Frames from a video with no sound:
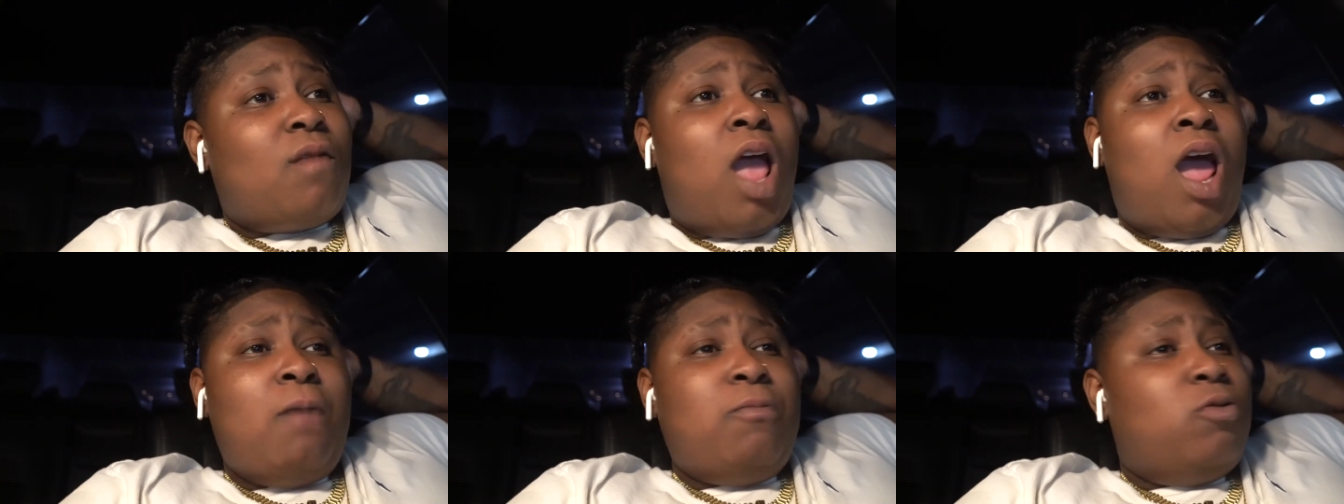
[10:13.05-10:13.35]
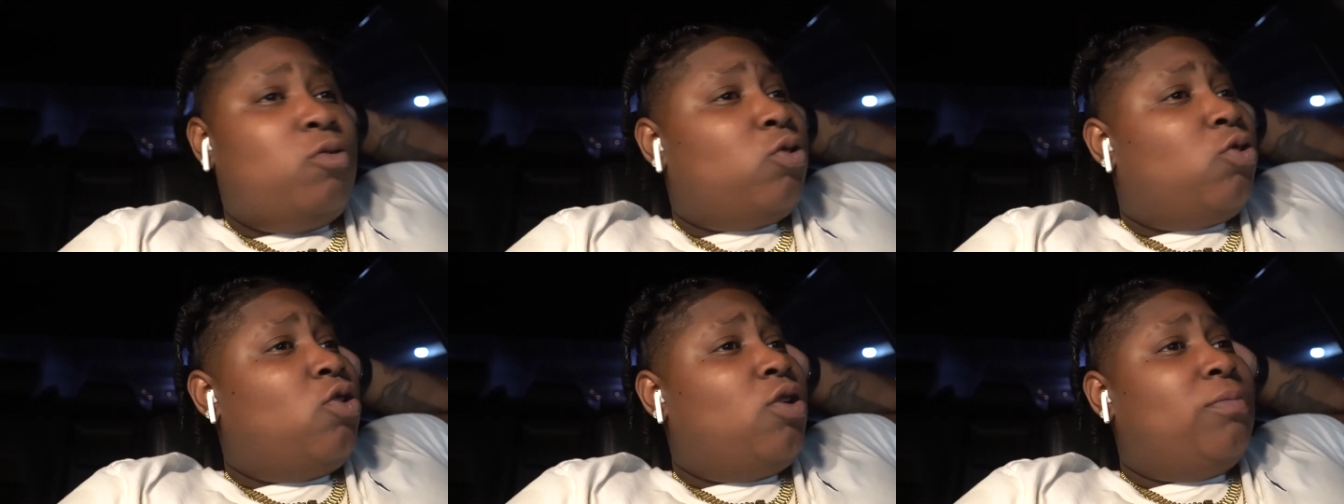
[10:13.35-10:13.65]
I'm
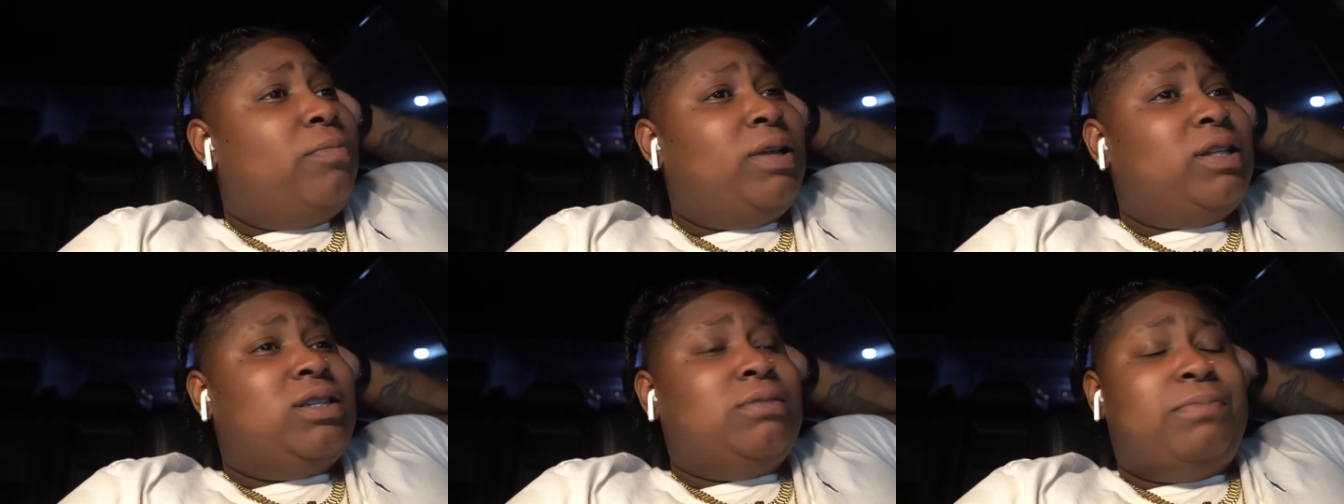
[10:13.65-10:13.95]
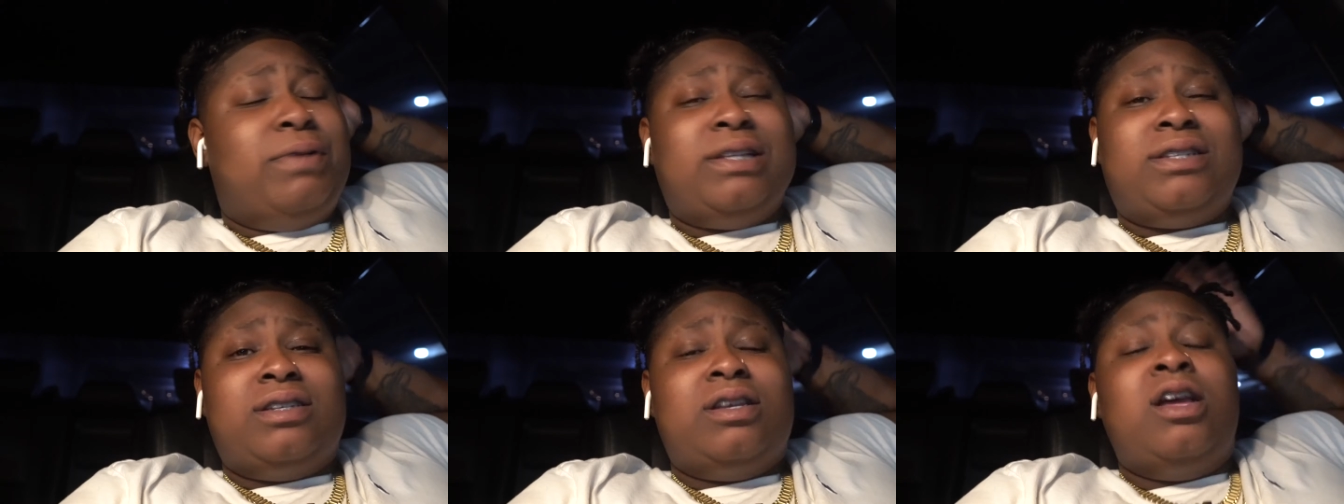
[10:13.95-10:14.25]
gonna record bits and
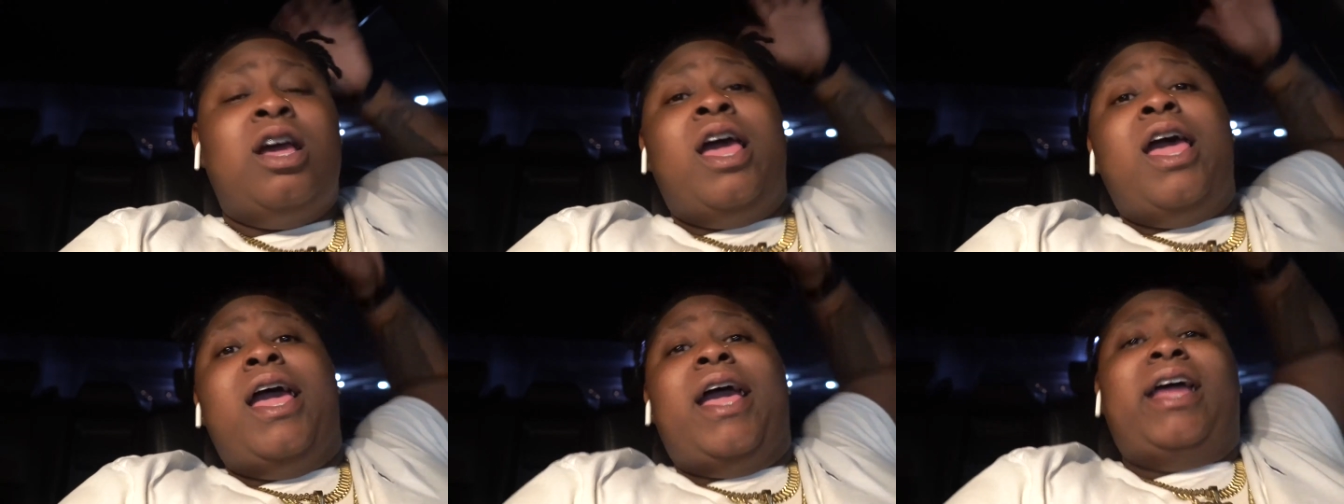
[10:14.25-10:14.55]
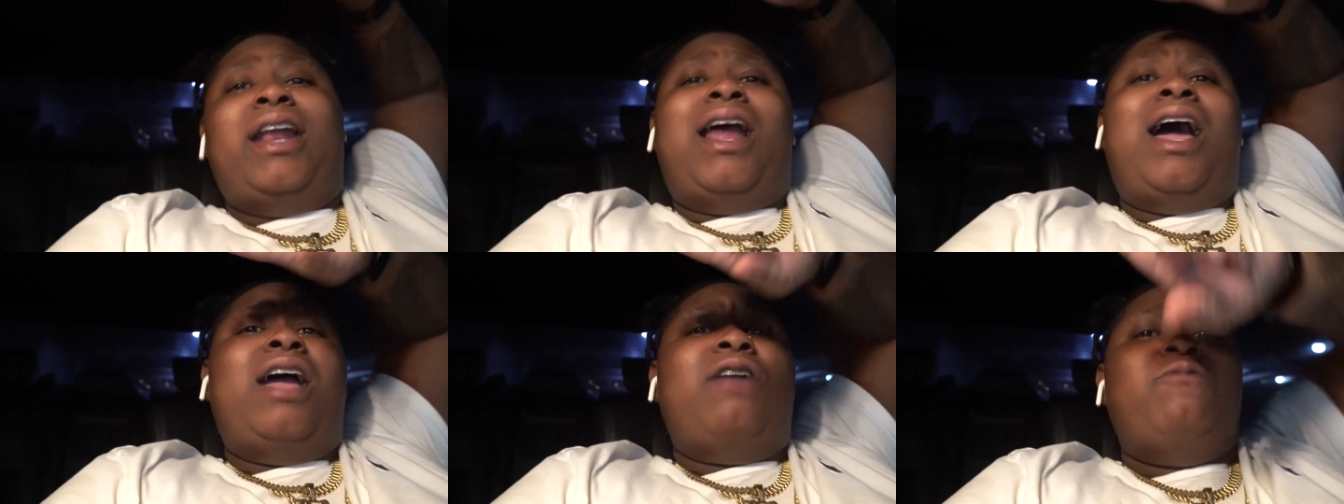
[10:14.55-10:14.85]
pieces,
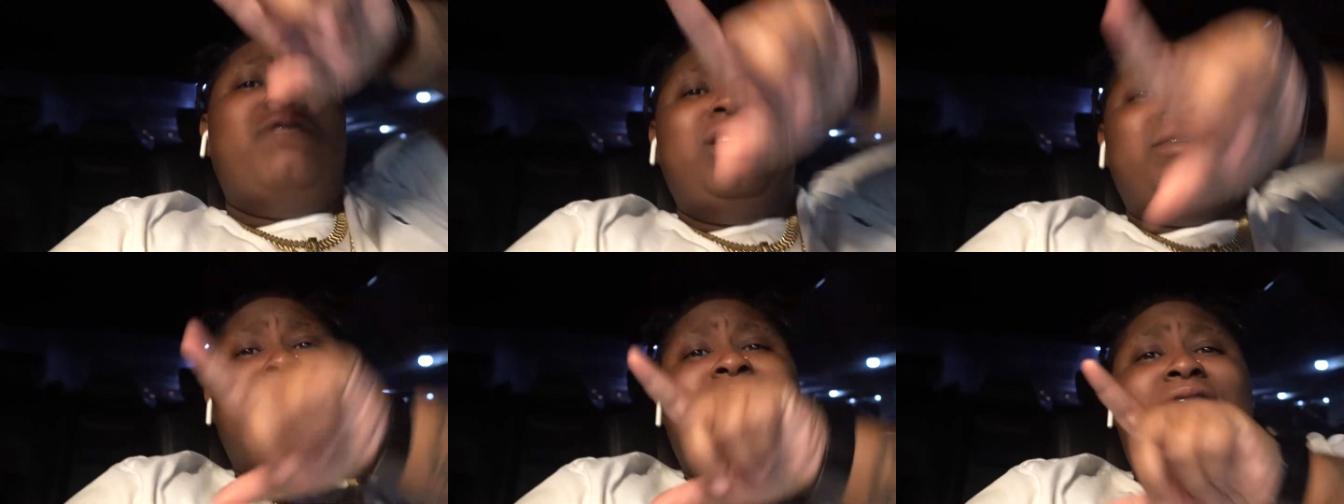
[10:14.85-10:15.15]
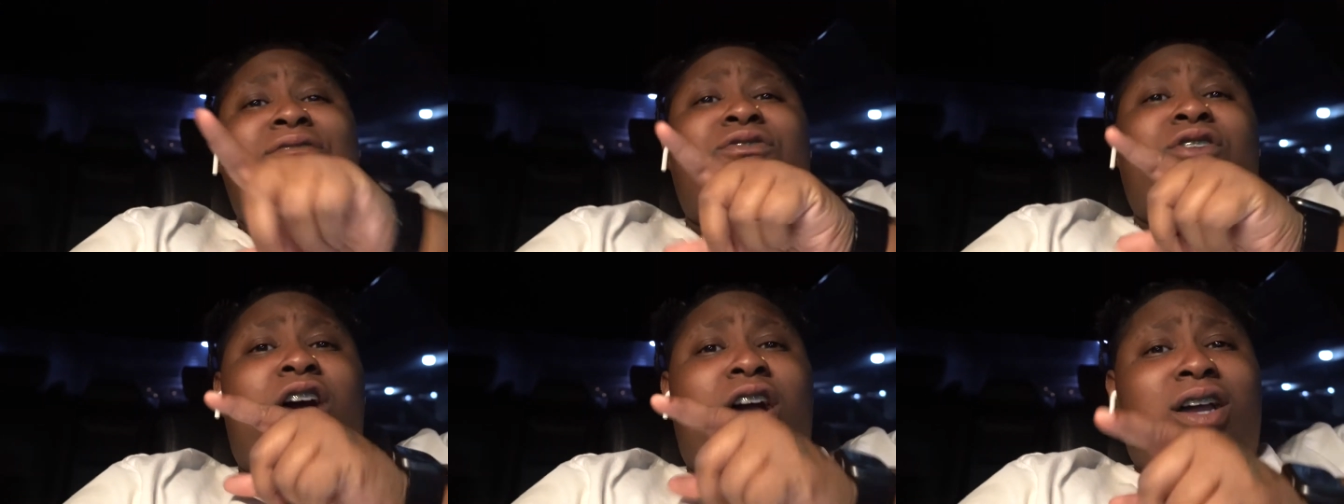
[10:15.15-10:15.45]
and I ain't really
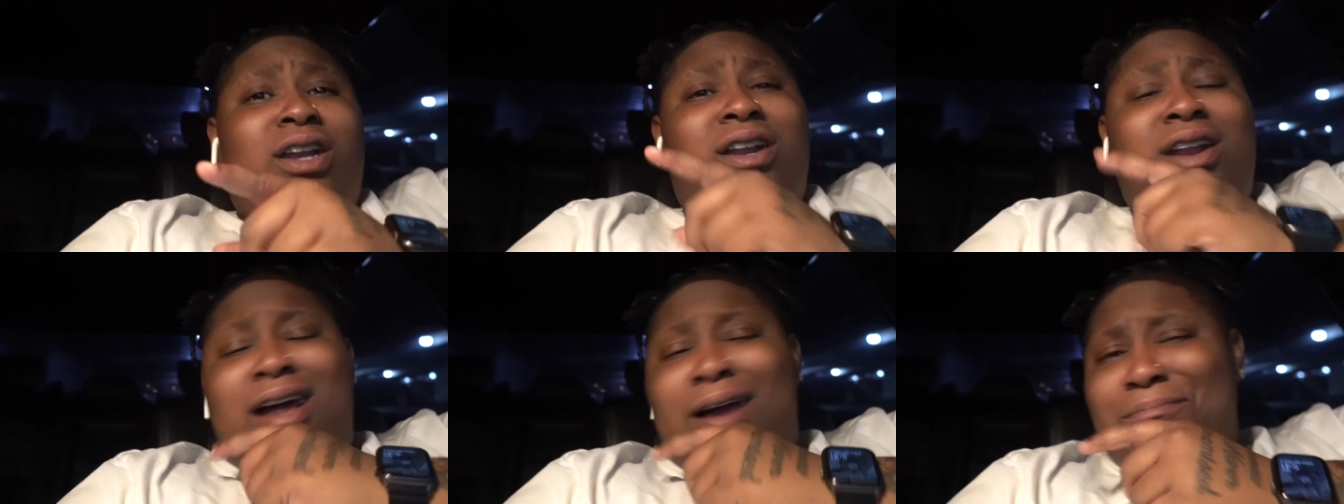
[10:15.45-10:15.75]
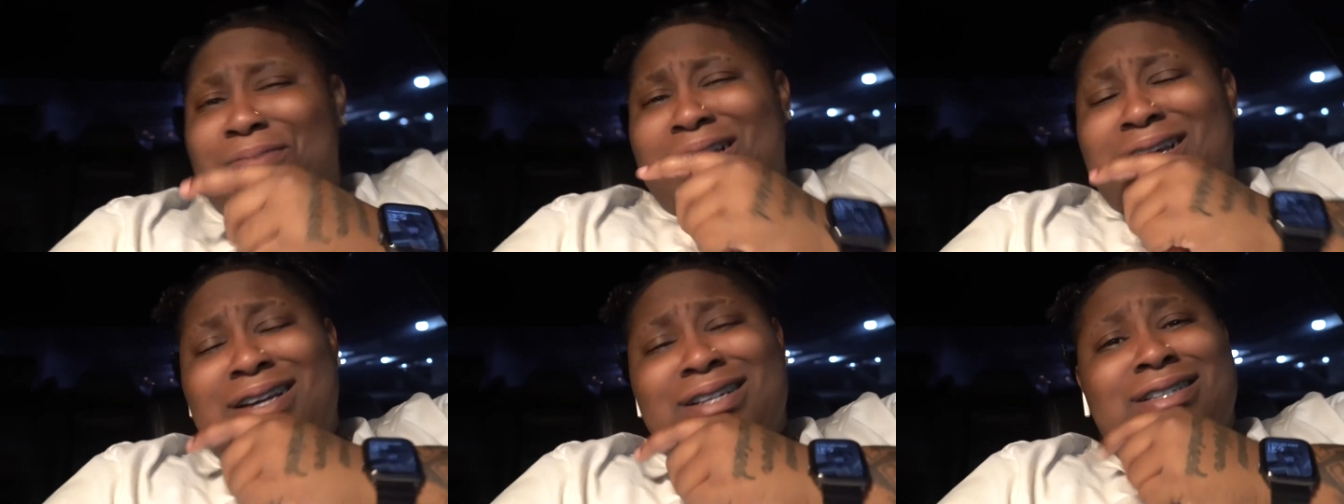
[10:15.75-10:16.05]
been vlogging a lot
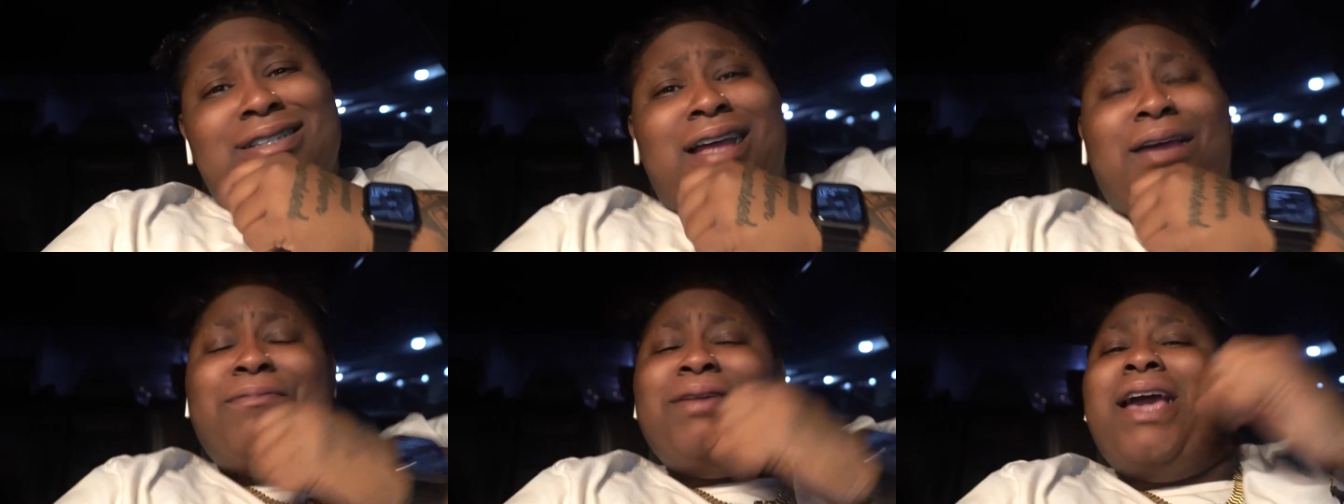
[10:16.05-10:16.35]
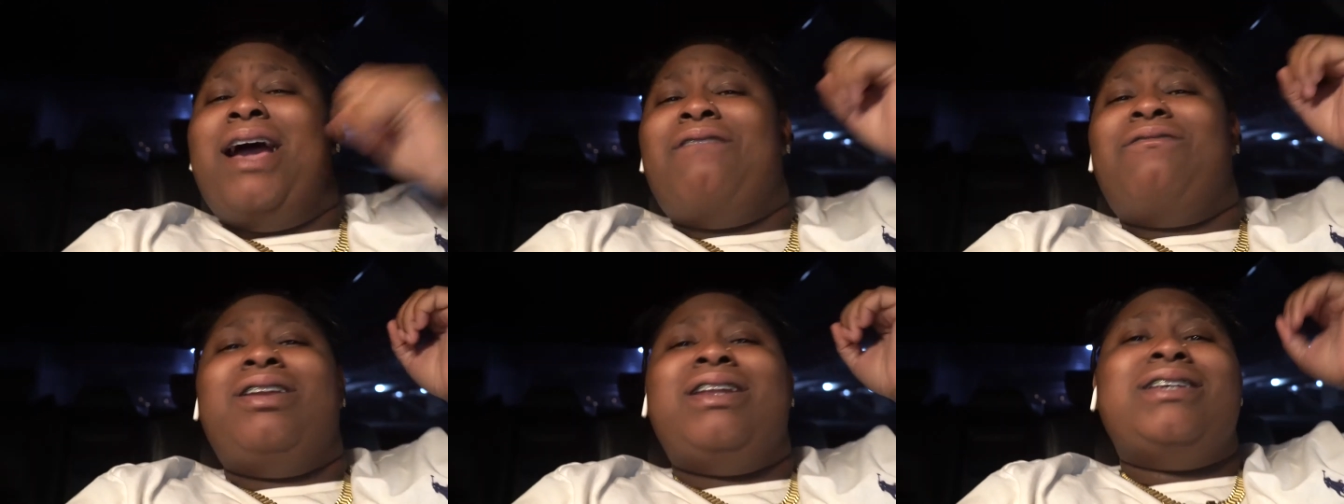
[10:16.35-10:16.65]
because they be
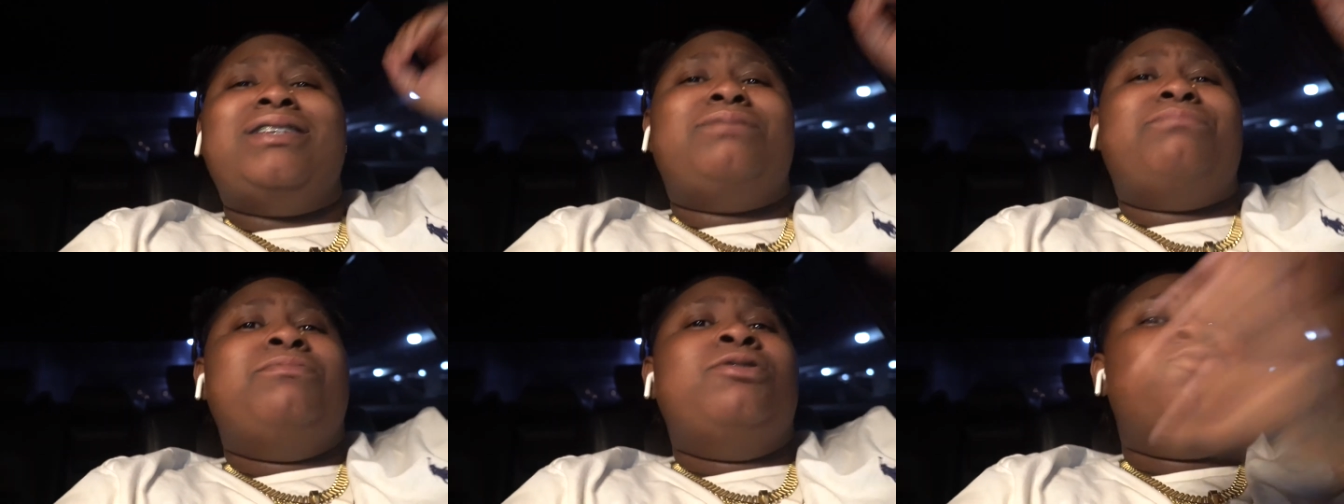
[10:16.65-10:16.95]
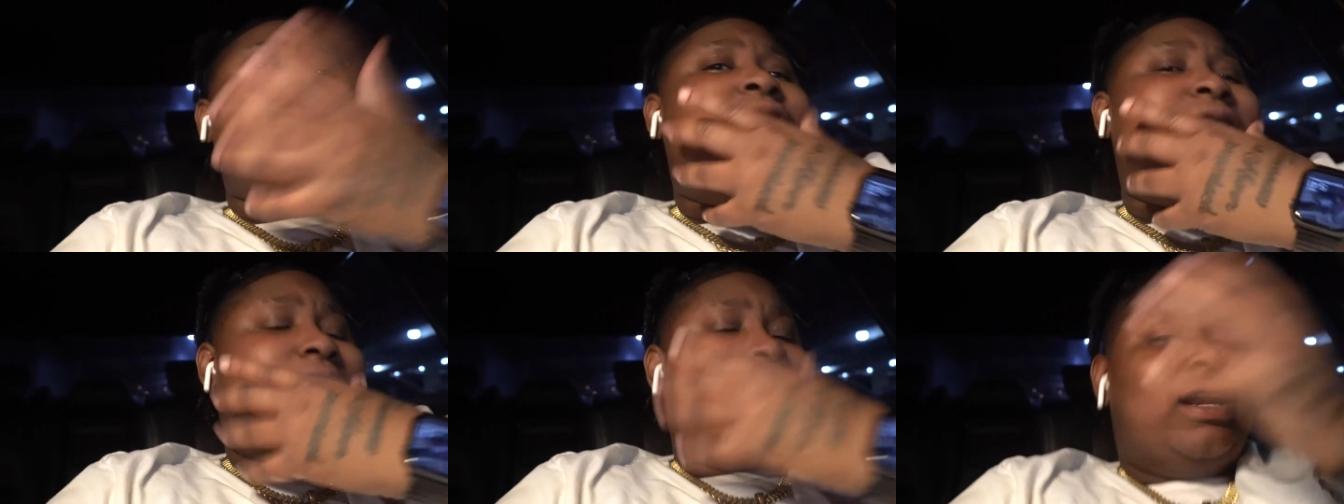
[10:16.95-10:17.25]
having this
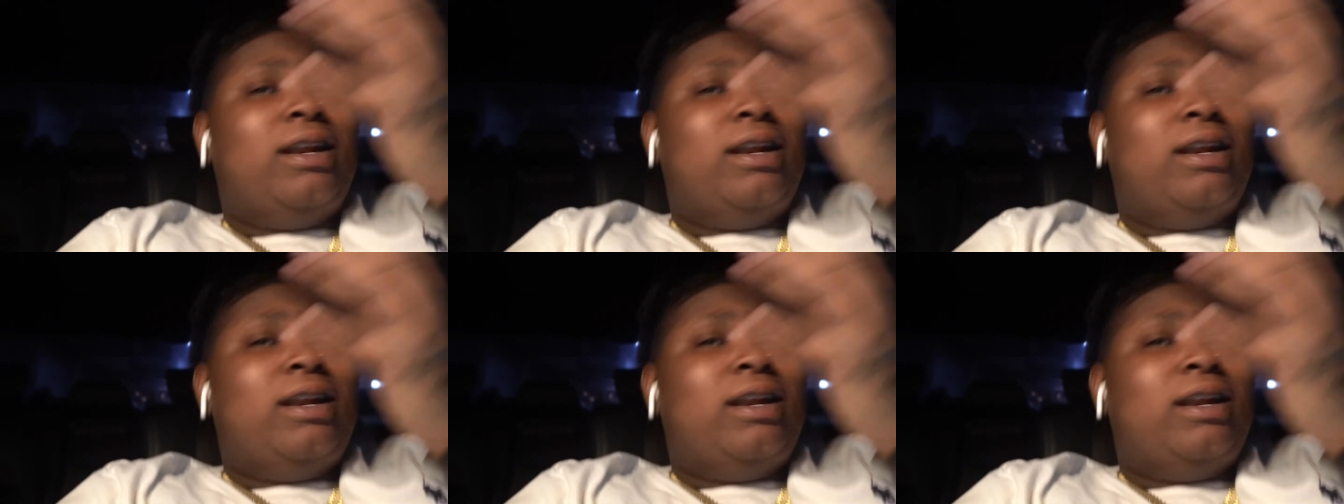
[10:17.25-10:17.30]
music,